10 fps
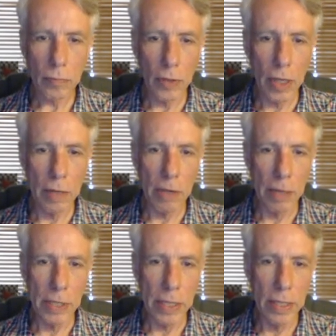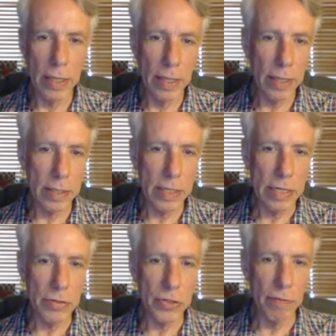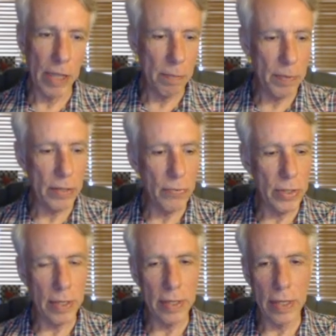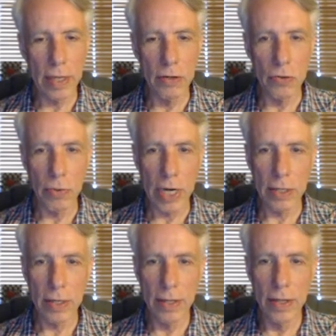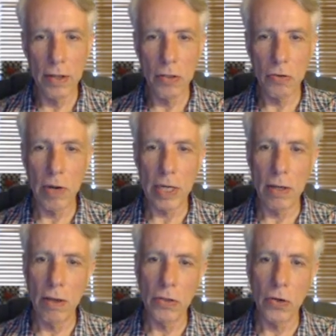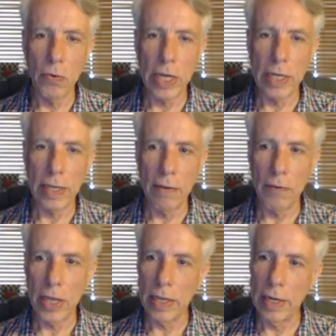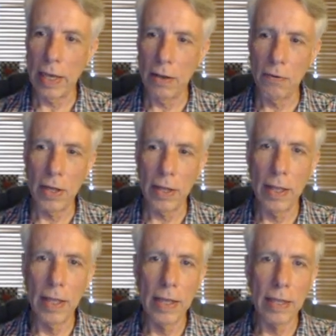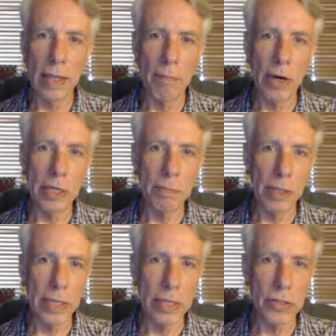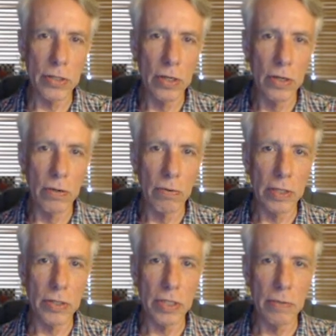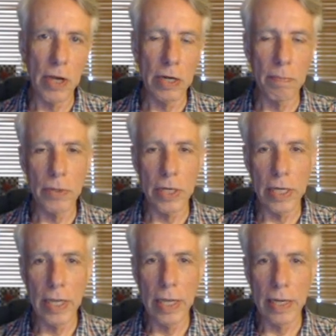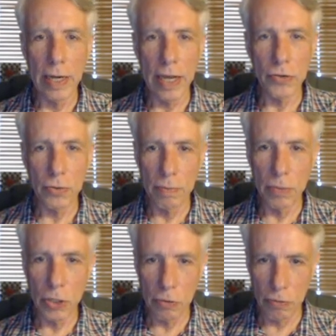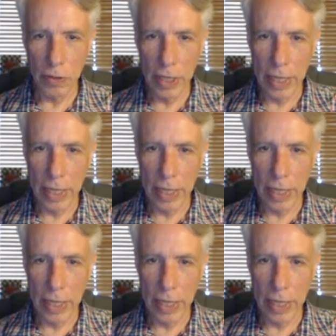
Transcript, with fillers: And Bobby continues developing with an indirect threat on the queen that way, and now uh, Lombardy plays rook to c1, a pretty natural move.